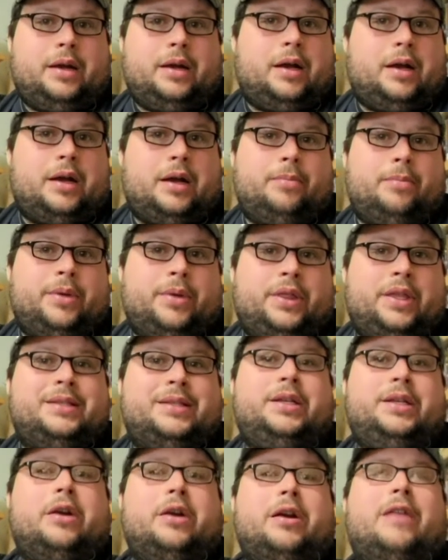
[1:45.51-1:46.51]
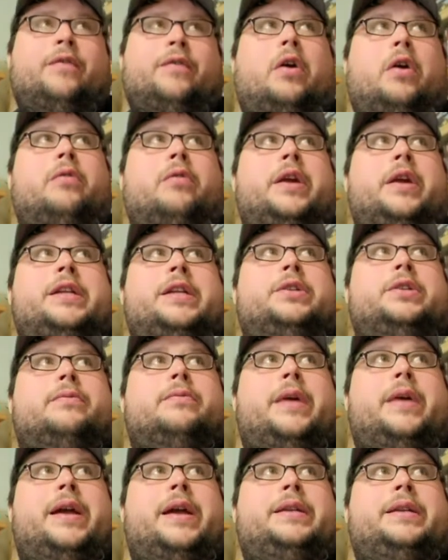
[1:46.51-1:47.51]
but this year I've already
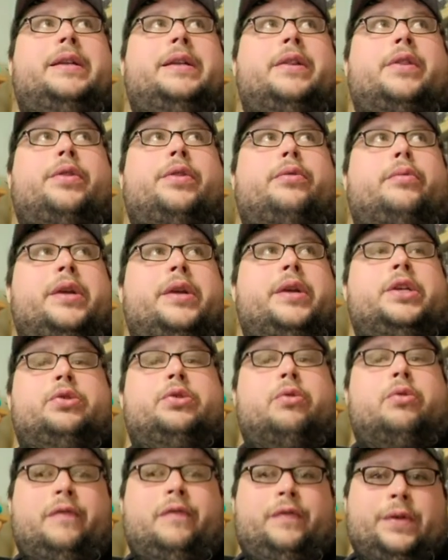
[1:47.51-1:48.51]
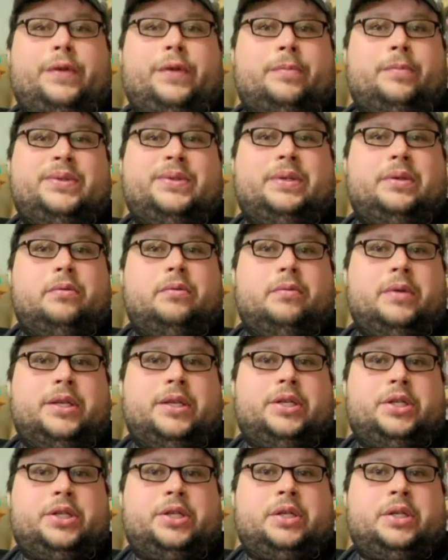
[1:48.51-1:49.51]
directed 3 short films,
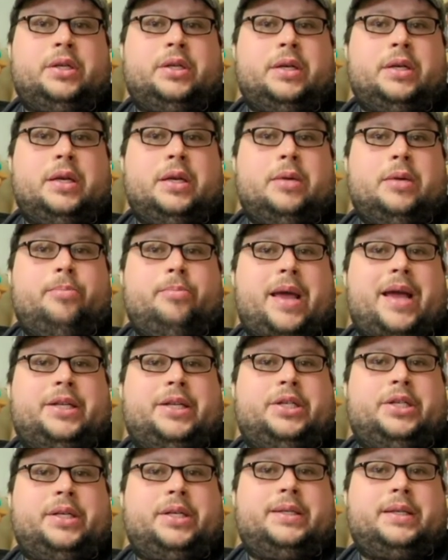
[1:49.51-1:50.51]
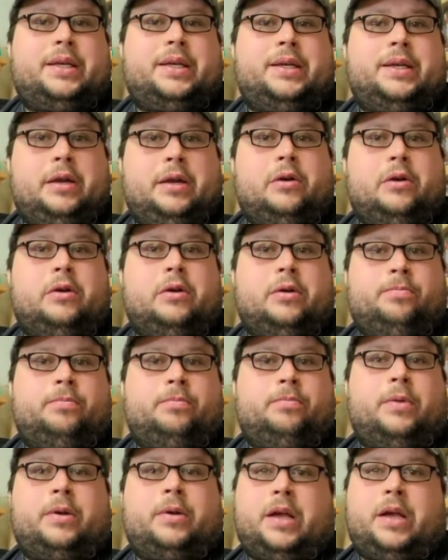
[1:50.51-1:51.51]
which matches a year
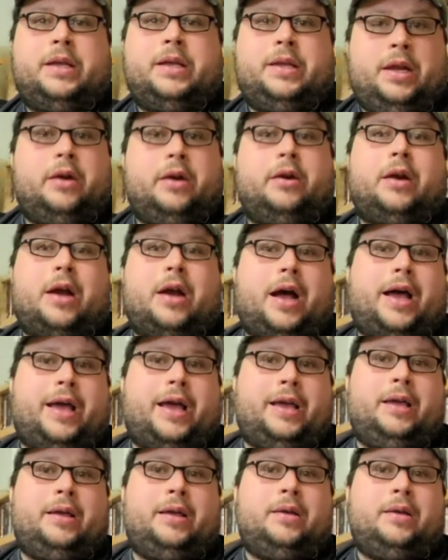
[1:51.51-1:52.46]
high